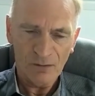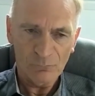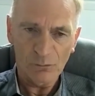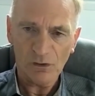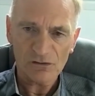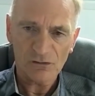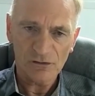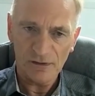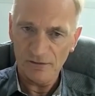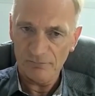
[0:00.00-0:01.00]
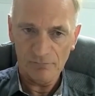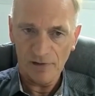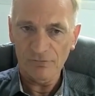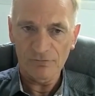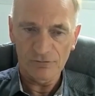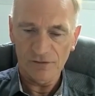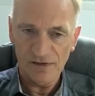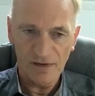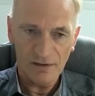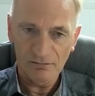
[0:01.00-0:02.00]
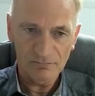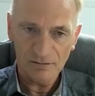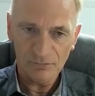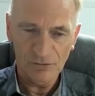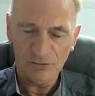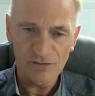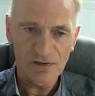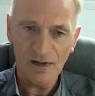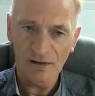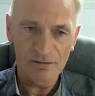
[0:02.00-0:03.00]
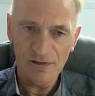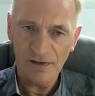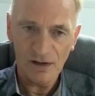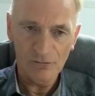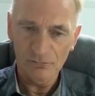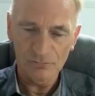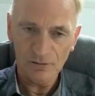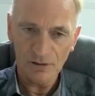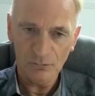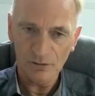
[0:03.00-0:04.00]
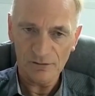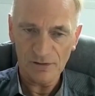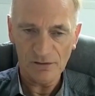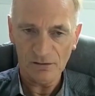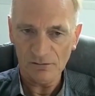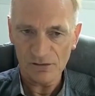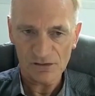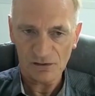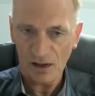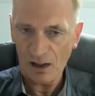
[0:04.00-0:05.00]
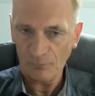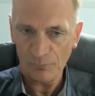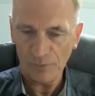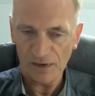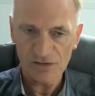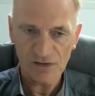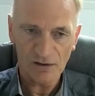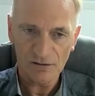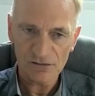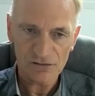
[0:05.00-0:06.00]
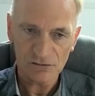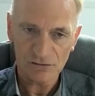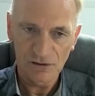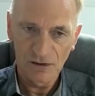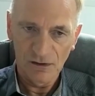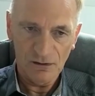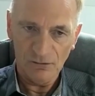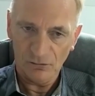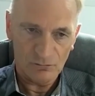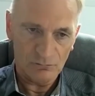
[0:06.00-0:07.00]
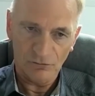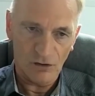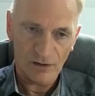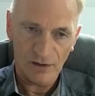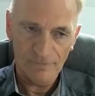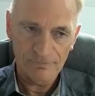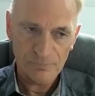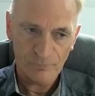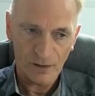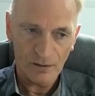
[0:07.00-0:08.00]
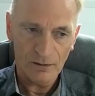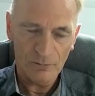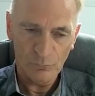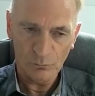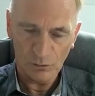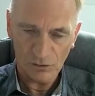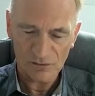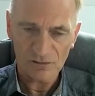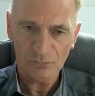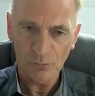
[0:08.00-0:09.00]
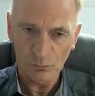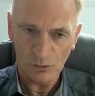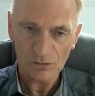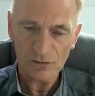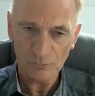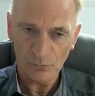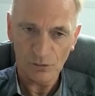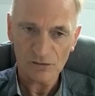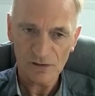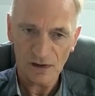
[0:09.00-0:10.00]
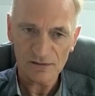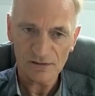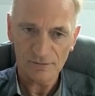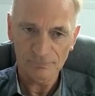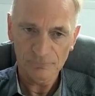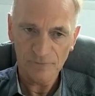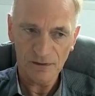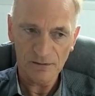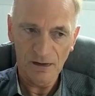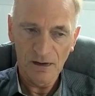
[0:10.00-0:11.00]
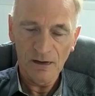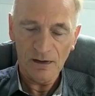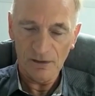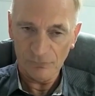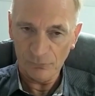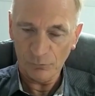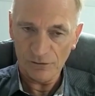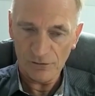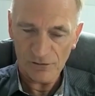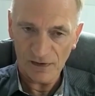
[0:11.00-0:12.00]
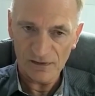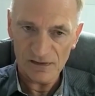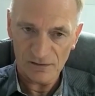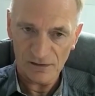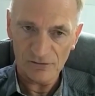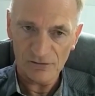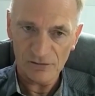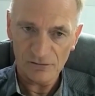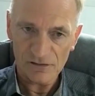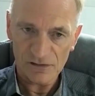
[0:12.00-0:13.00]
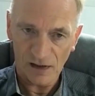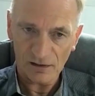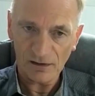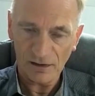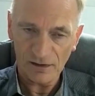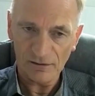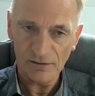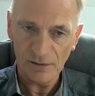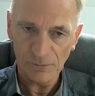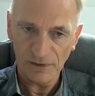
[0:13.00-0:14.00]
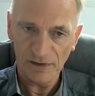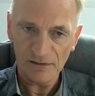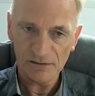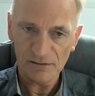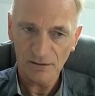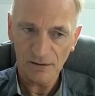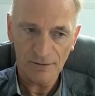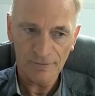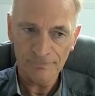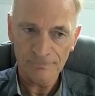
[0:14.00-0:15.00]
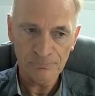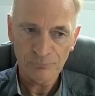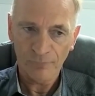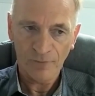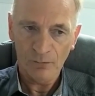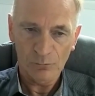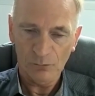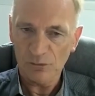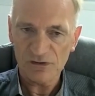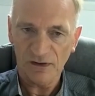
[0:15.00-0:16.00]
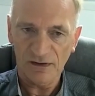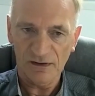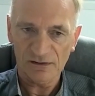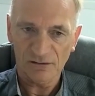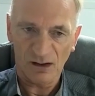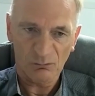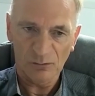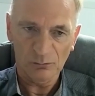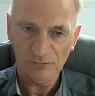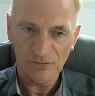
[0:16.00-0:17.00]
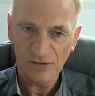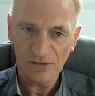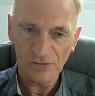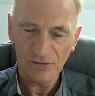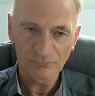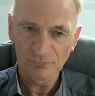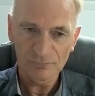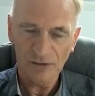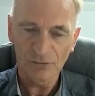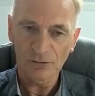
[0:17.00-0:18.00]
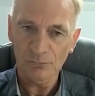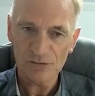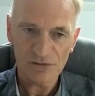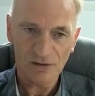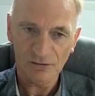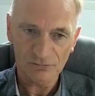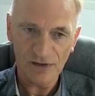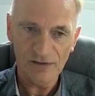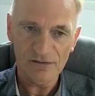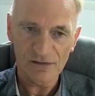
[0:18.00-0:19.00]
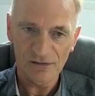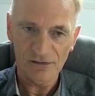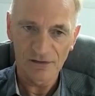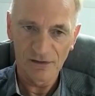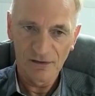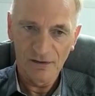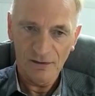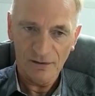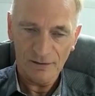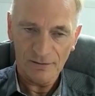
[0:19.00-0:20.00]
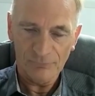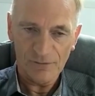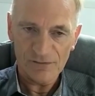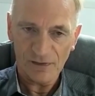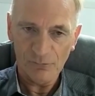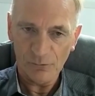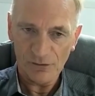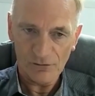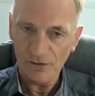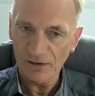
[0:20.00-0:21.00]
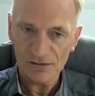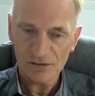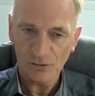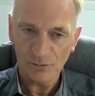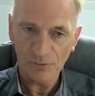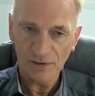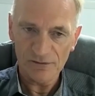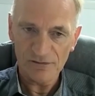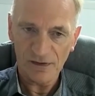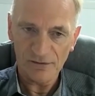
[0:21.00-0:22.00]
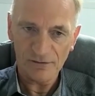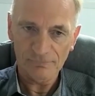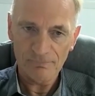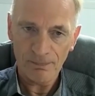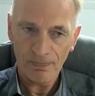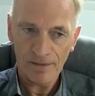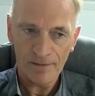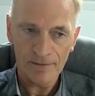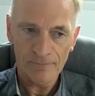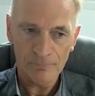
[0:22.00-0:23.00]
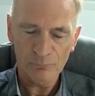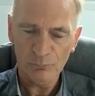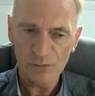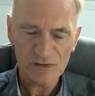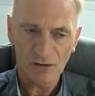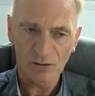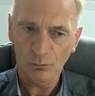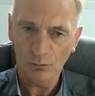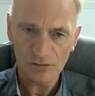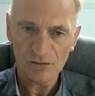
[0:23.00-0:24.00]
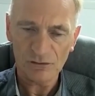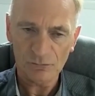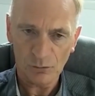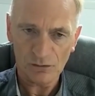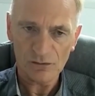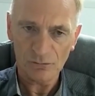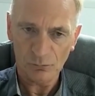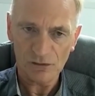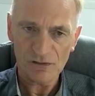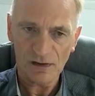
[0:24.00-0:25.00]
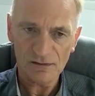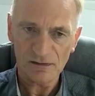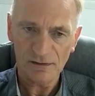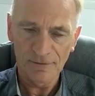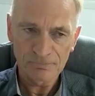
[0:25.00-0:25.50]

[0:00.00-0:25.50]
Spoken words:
we worked on it every day, day in, day out. It didn't just happen by chance or, lucky. We worked and we worked and we worked at it. And even when things did start clicking into place, it wasn't a case of, well, we've done it now. It was still right to the time where the three of us stopped playing together. We still worked and worked and worked at it.